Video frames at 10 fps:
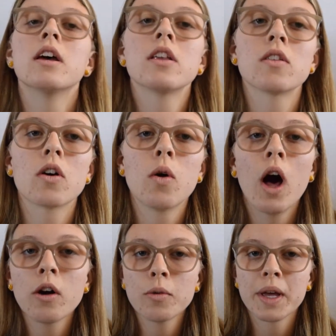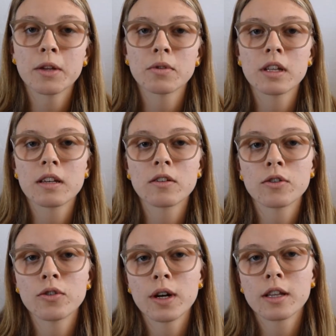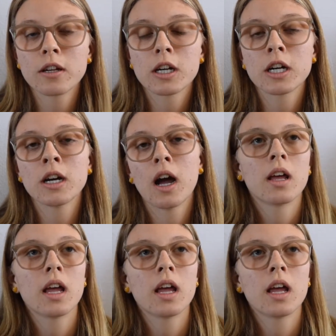So Aquaman released their trailer.